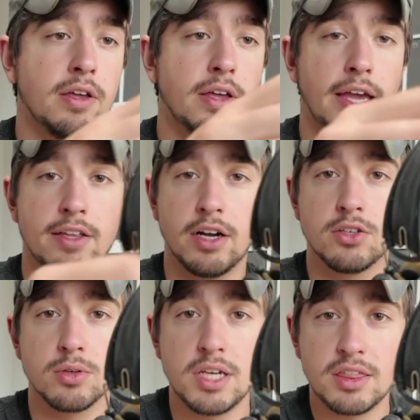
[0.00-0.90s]
And
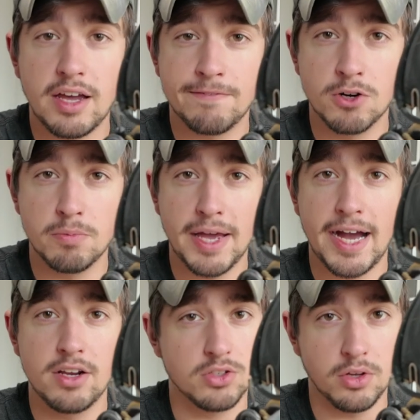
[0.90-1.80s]
underneath that foam
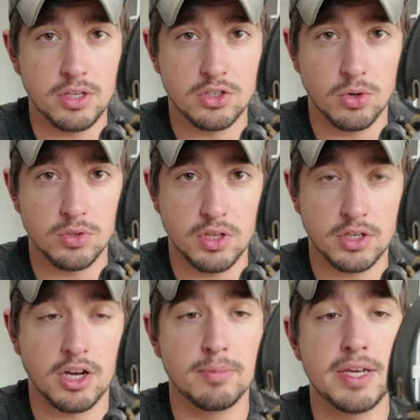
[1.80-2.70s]
pad is all the internals on the
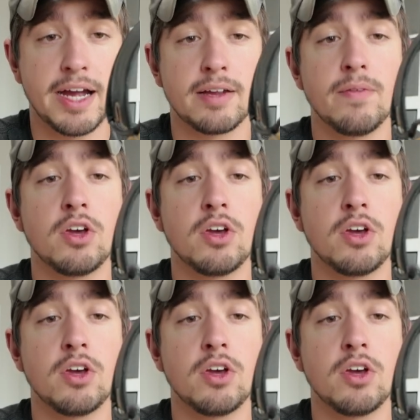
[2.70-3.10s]
Comtac.